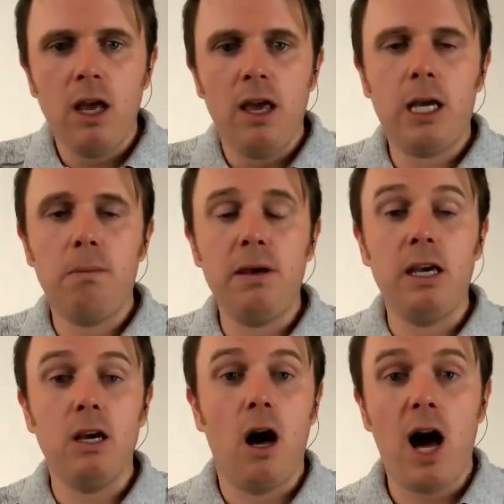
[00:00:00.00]
It could
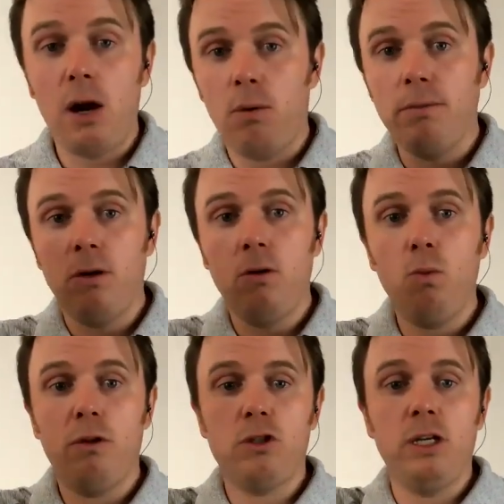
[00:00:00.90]
be autoimmune,
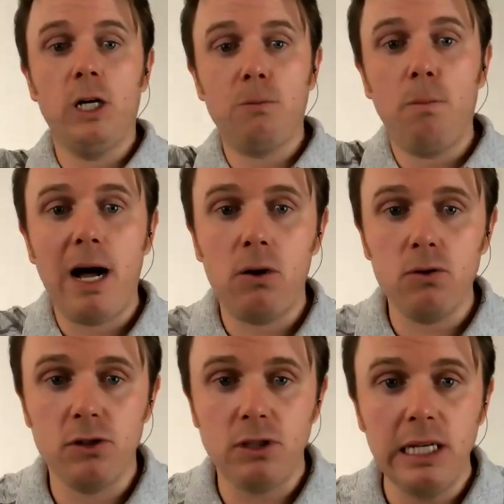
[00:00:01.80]
where there's an irritable bowel
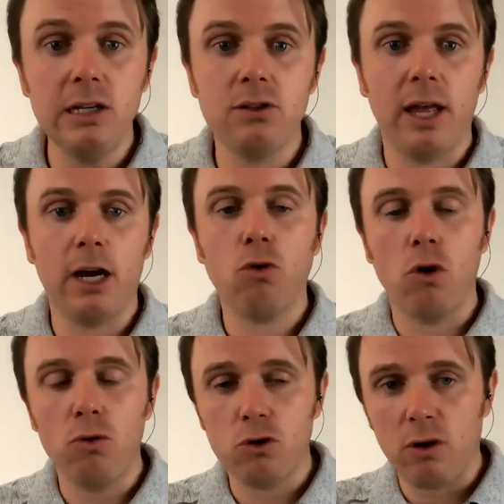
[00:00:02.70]
disease like
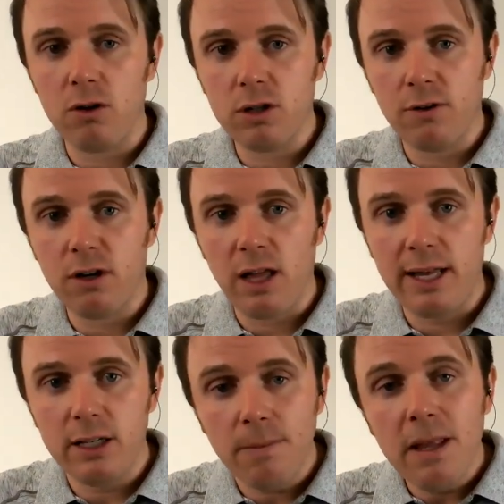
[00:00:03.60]
Crohn's or ulcerative
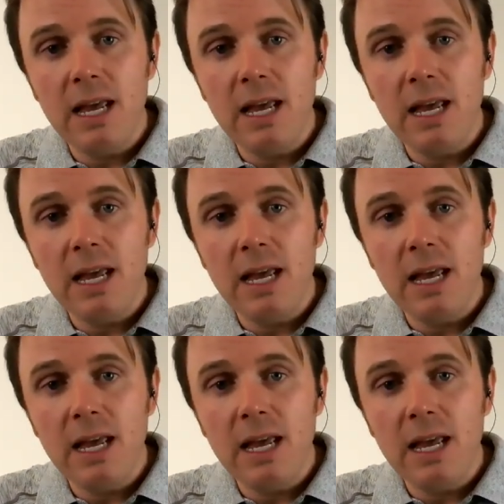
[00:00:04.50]
colitis.